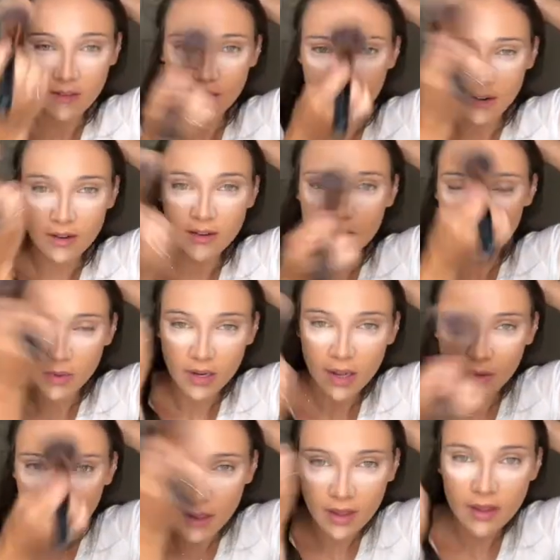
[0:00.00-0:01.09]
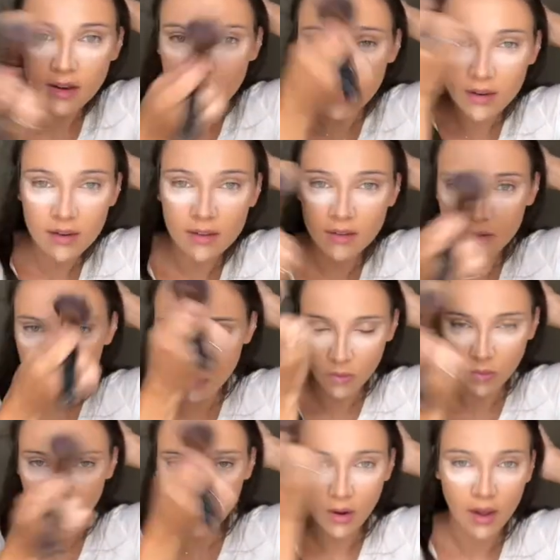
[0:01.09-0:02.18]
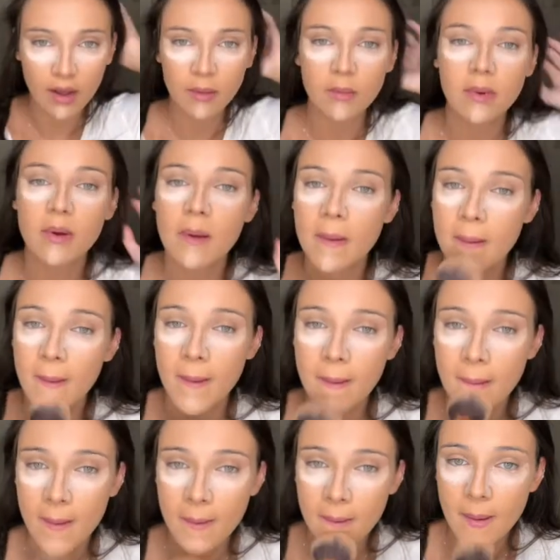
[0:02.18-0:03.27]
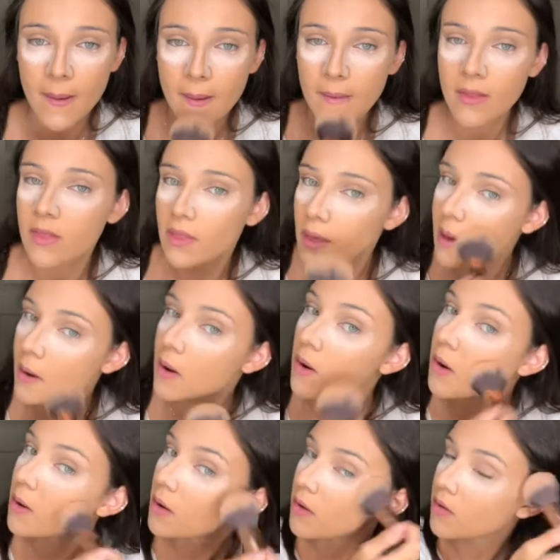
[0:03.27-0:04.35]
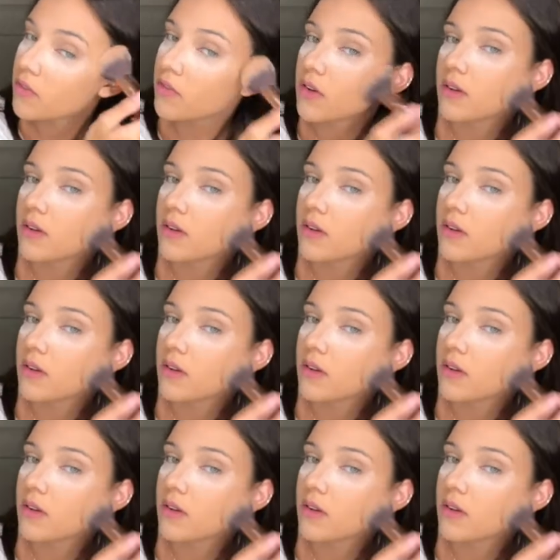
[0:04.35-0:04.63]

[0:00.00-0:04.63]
Alright, I'm gonna go ahead and wipe that off.